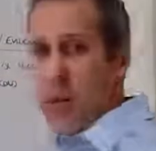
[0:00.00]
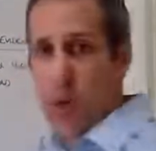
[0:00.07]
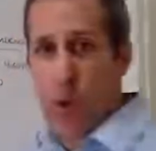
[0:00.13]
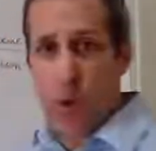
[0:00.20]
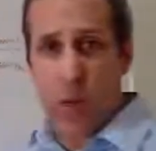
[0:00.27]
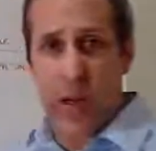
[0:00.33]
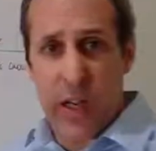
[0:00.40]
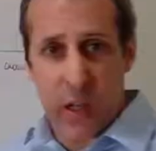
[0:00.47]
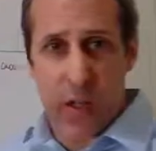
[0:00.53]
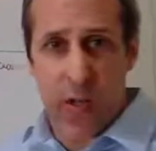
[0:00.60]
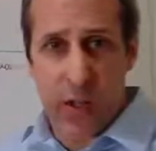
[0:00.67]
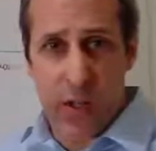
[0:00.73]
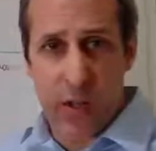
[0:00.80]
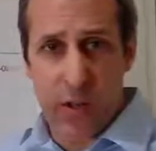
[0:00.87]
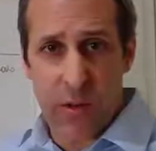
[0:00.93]
we know who we issued
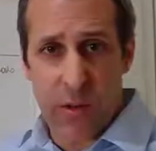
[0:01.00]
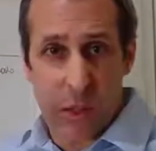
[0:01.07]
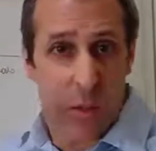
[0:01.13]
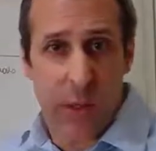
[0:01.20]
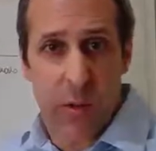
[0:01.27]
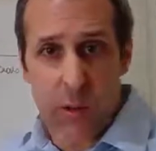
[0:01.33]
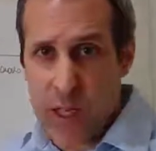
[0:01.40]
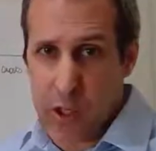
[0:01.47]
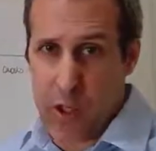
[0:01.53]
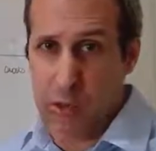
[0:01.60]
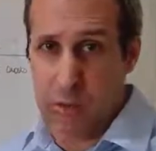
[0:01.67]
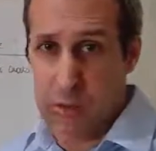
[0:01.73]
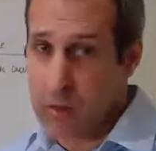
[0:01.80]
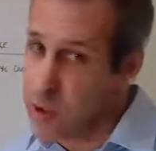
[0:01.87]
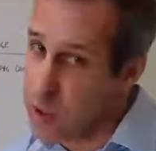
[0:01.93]
it to. So we don't issue
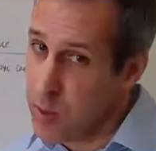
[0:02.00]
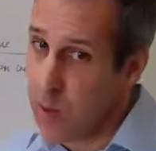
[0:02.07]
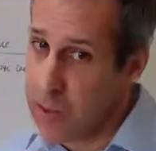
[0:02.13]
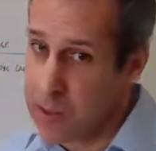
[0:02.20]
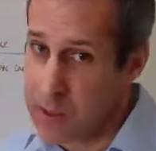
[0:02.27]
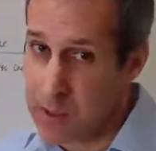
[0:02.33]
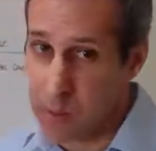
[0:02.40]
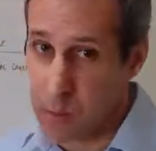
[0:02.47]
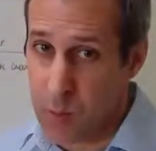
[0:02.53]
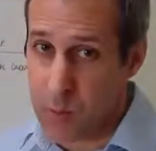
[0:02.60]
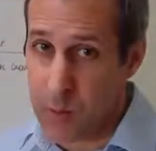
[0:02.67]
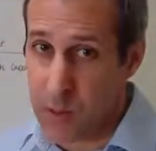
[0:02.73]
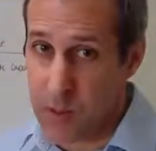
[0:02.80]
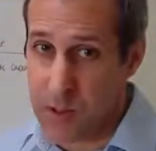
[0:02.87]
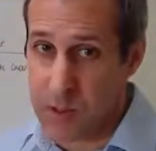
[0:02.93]
2 hats to one
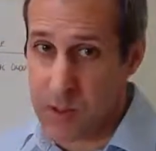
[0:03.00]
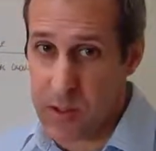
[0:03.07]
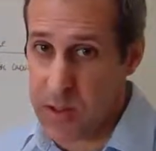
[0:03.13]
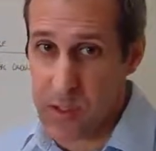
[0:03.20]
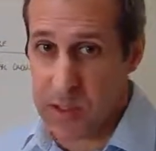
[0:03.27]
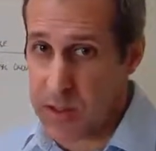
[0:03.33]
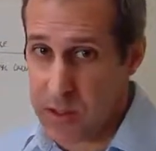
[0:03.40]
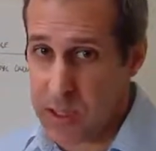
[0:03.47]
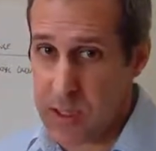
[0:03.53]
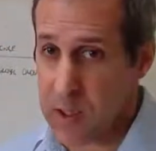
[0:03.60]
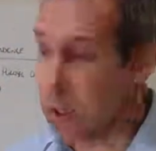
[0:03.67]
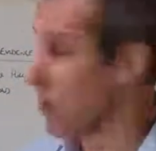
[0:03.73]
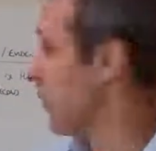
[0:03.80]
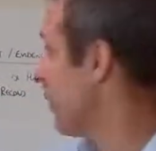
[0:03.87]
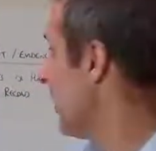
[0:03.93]
person. It doesn't need to.